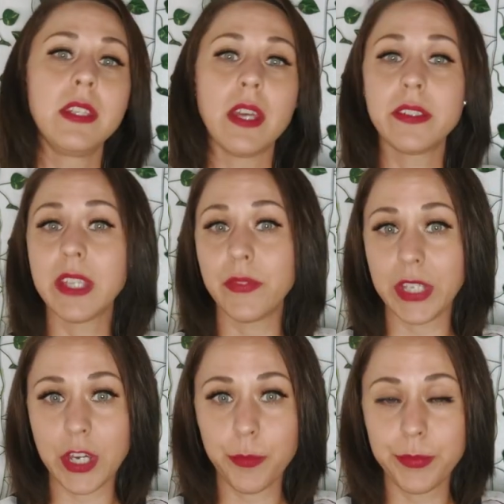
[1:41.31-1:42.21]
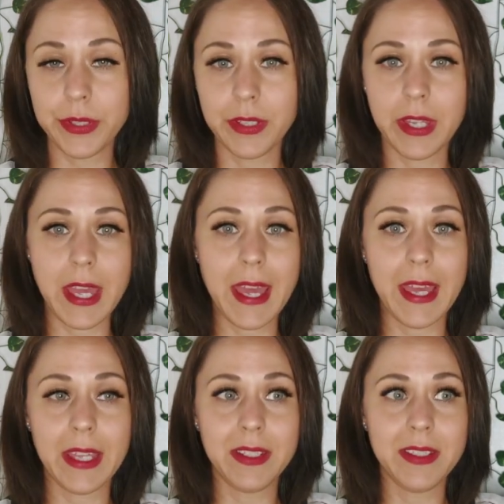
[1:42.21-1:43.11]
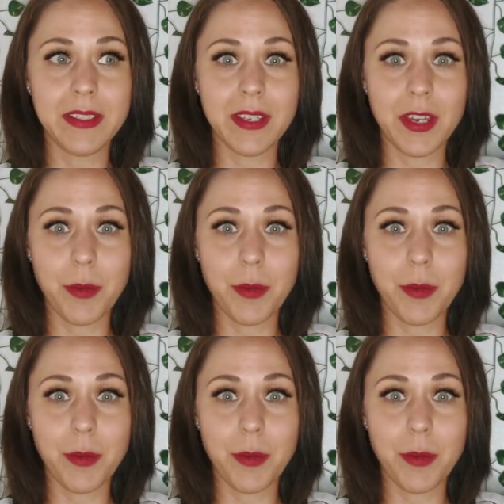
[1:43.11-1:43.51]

not giving up, and